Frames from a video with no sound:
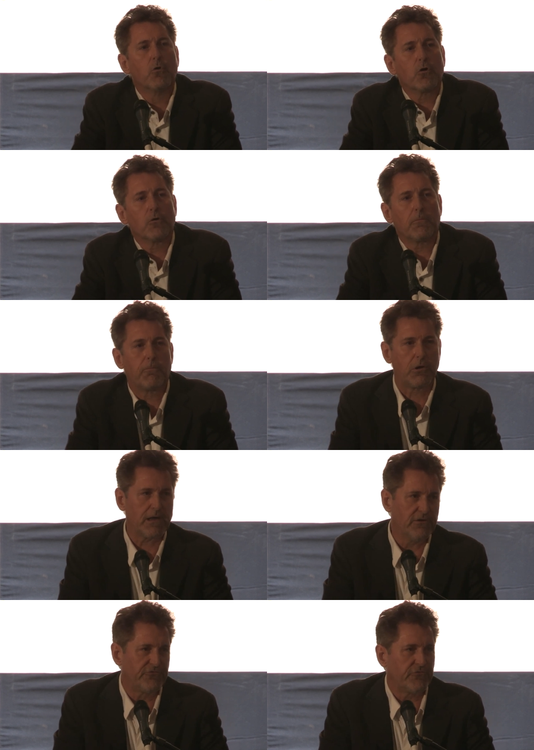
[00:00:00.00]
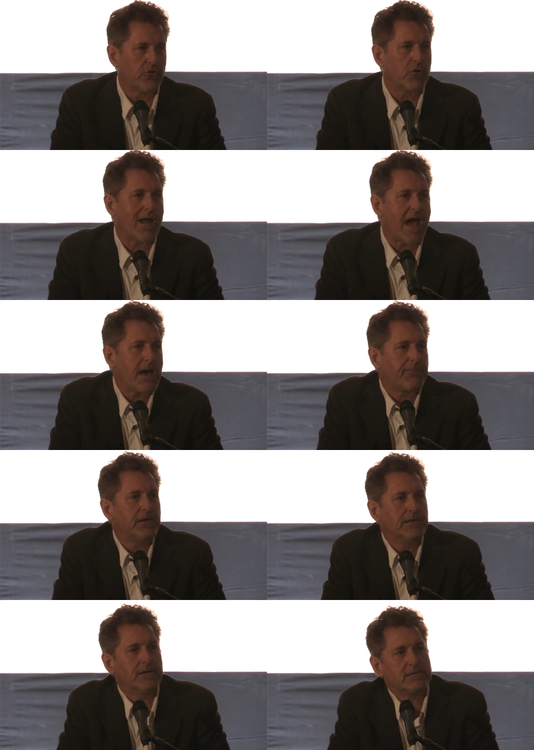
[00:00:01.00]
were pleasure,
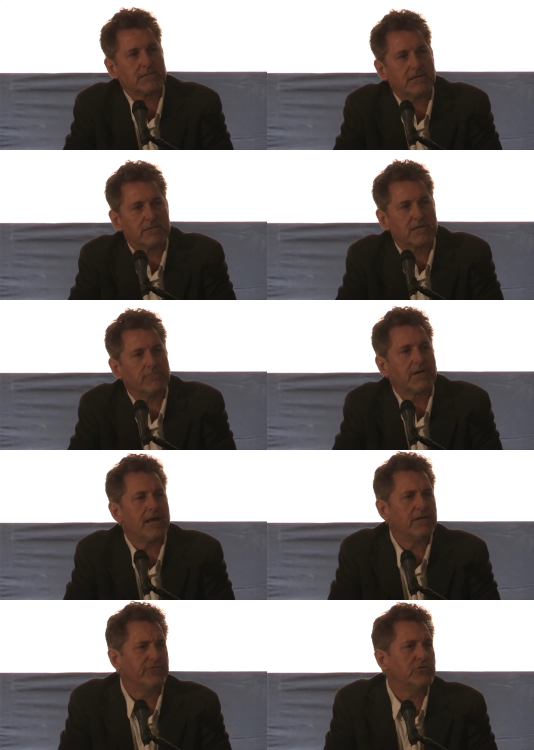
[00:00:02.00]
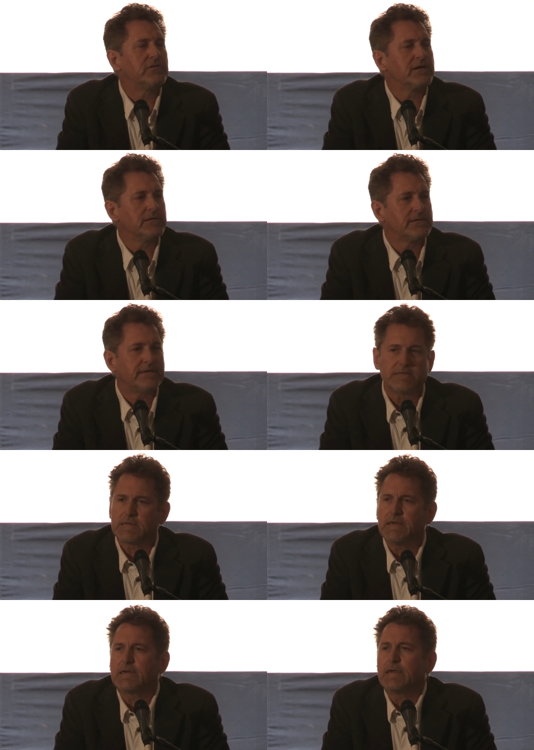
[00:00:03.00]
happiness, and some kind of utility
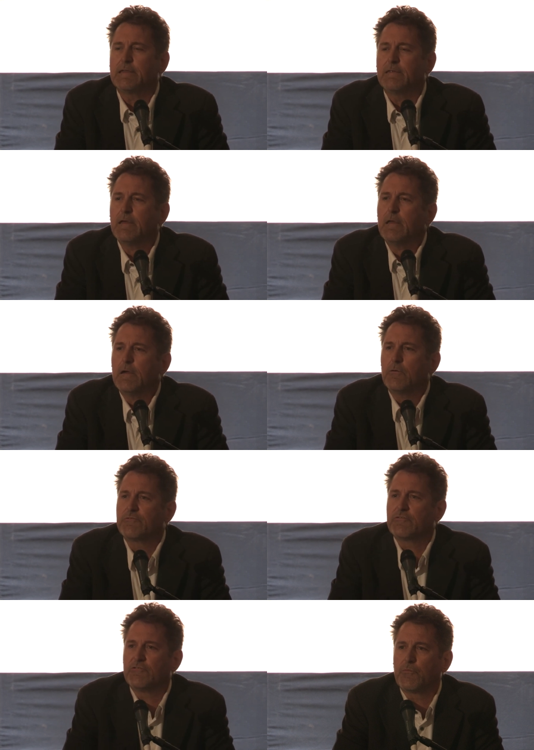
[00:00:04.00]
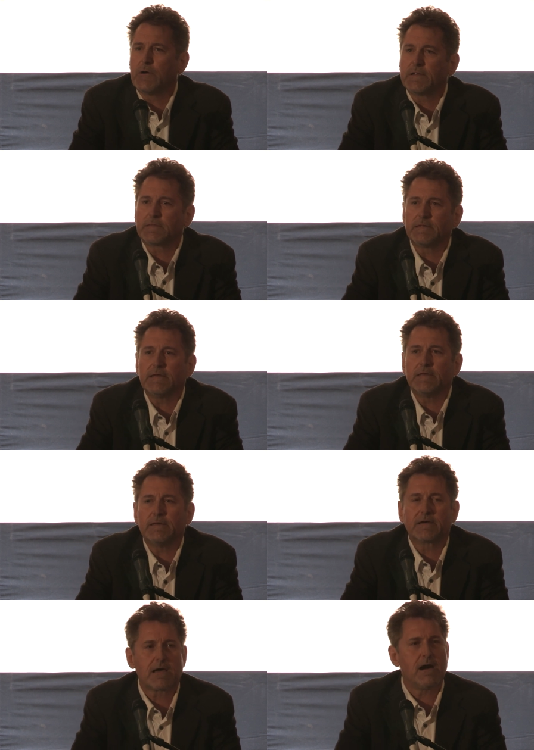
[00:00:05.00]
seeking, which is what
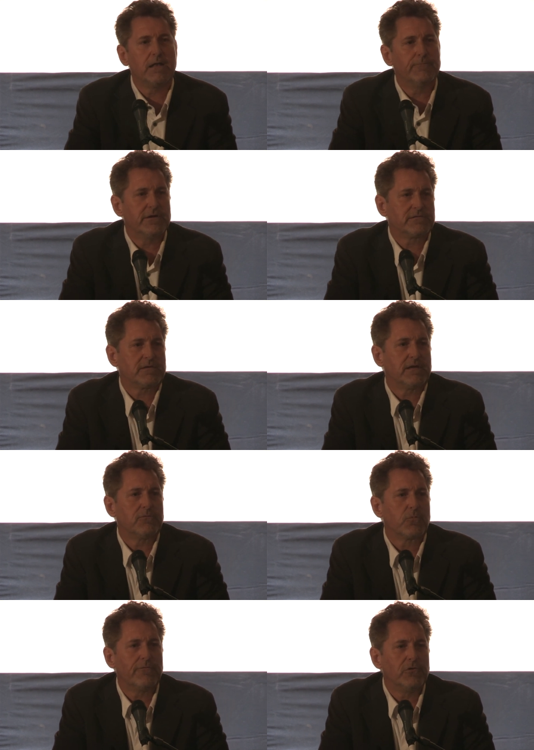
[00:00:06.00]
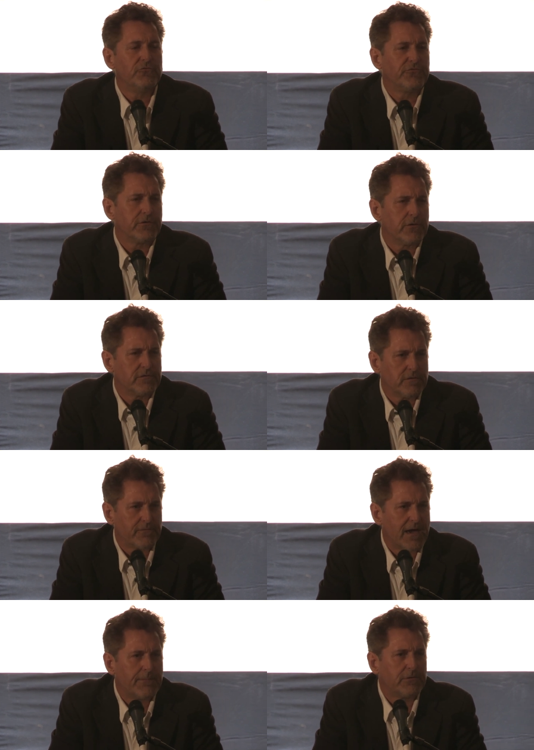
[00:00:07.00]
the economists and revolutionaries
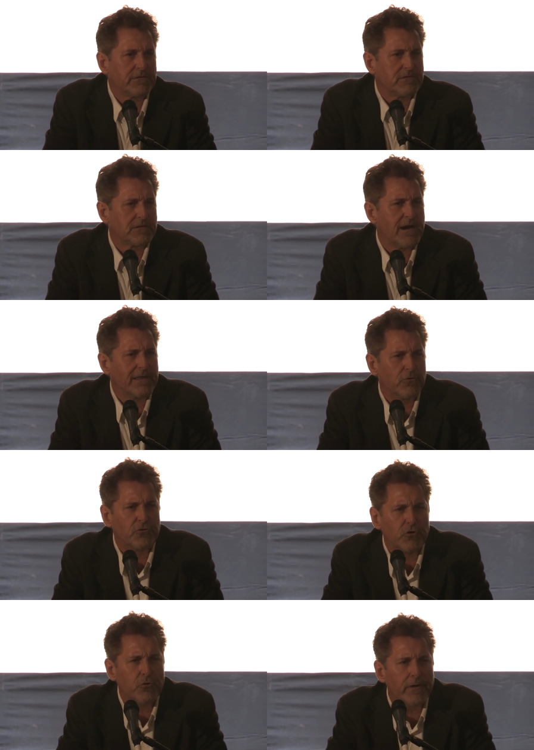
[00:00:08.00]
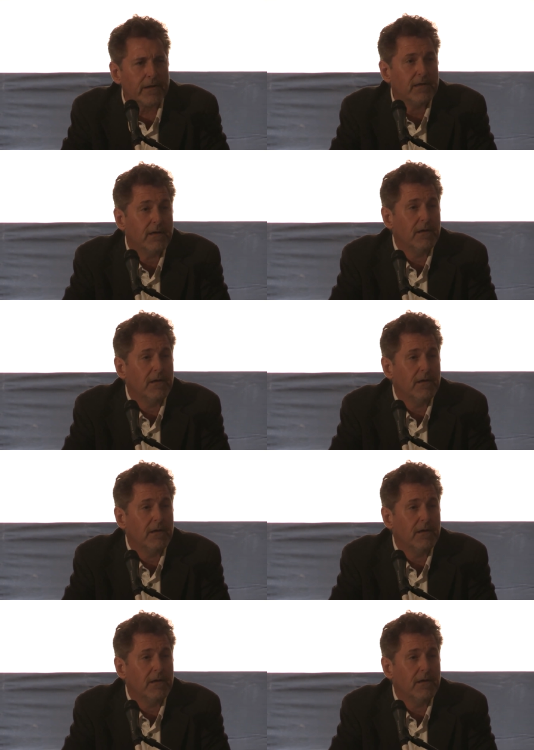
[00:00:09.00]
of capitalist society were doing,